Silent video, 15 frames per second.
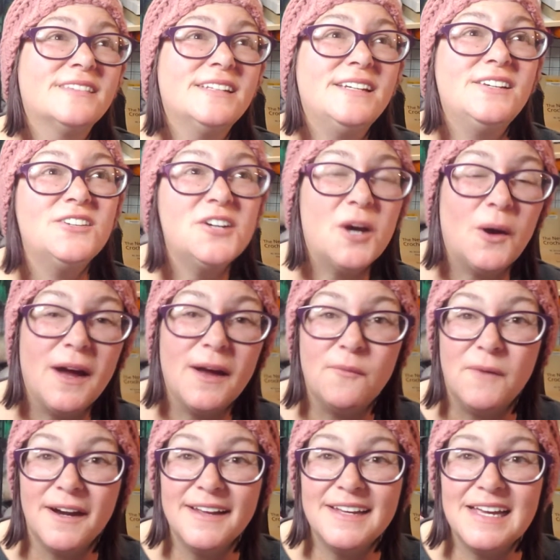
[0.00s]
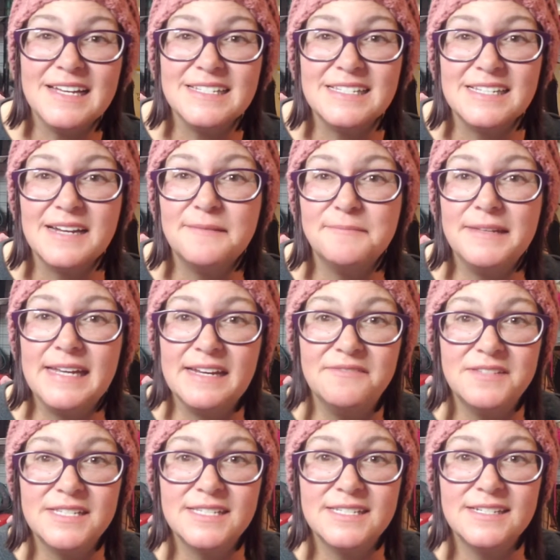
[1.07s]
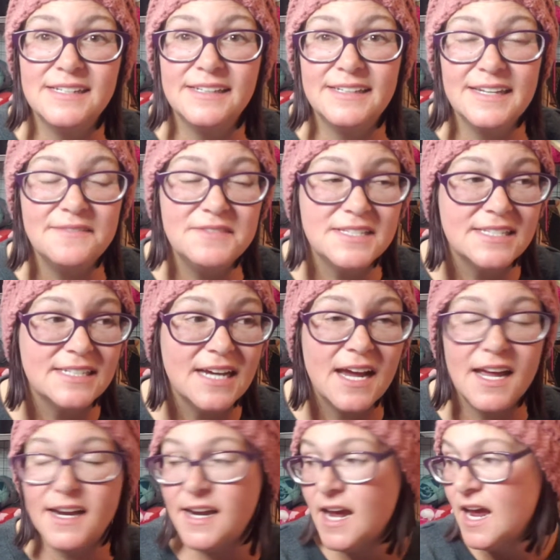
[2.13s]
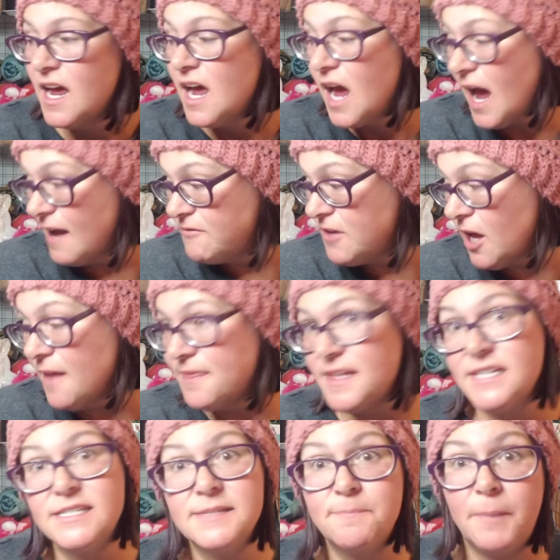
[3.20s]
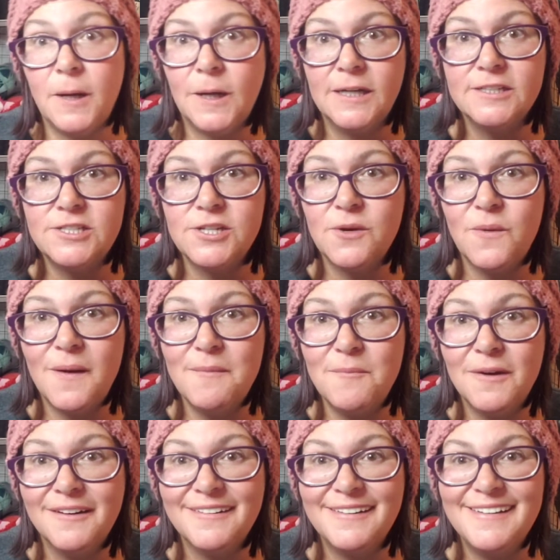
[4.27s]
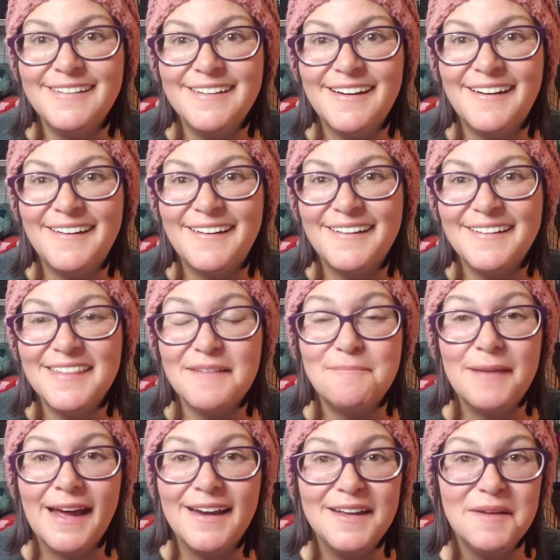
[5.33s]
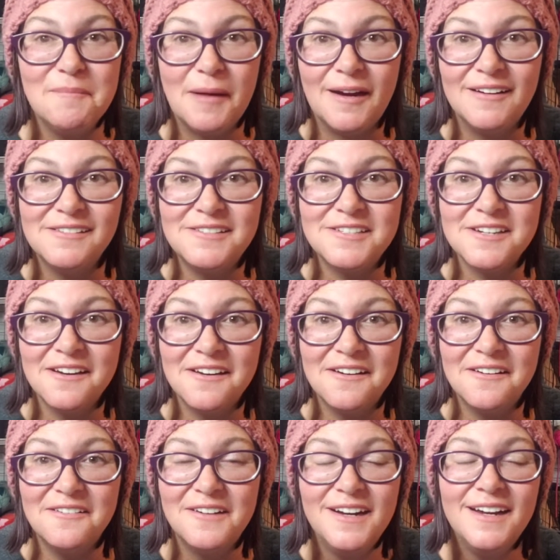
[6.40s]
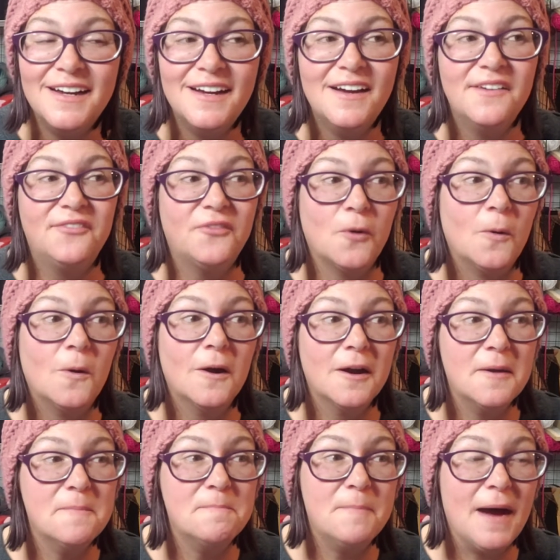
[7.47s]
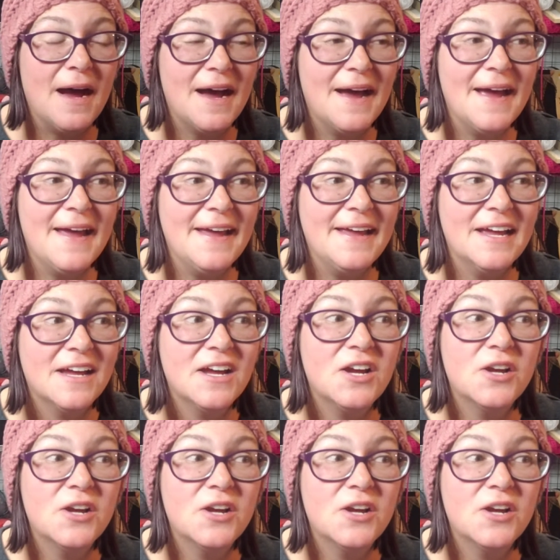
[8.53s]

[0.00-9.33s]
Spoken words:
you know, I want to get some gifts done. I got this poncho I'm working on, the penning poncho, for my